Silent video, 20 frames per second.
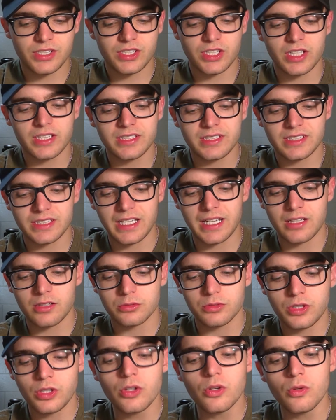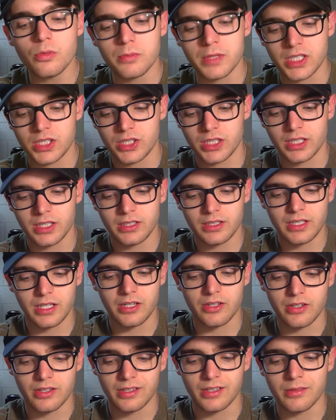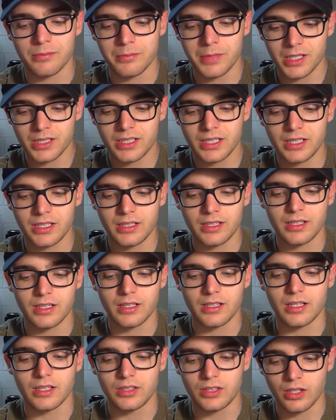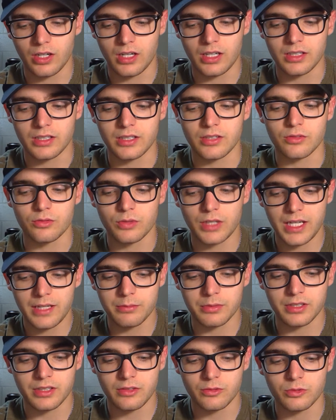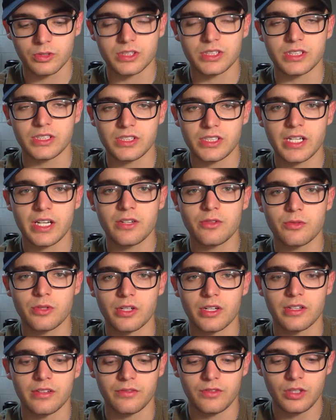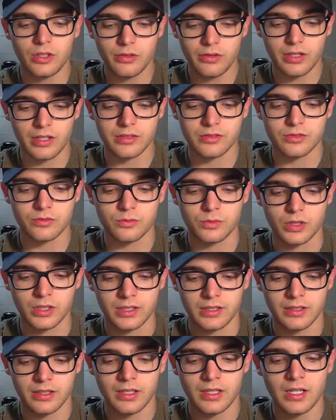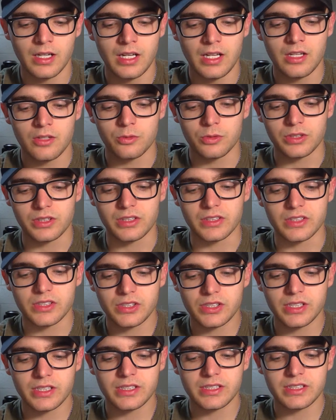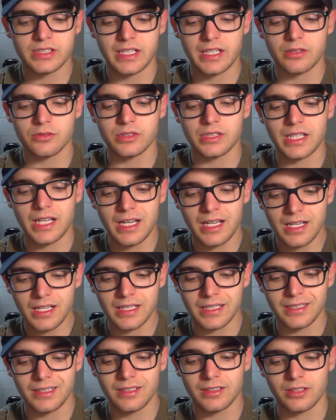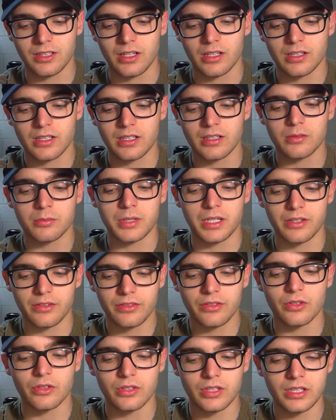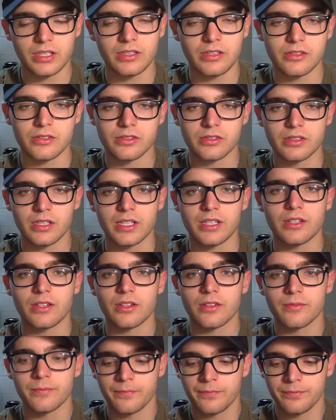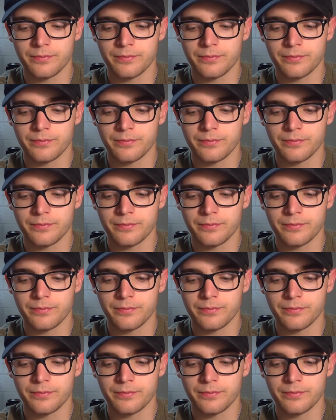Shenzhou 2 mission, carrying a monkey, a dog, and a rabbit, was in January of 2001, with the Shenzhou 9 docking about 13 years later.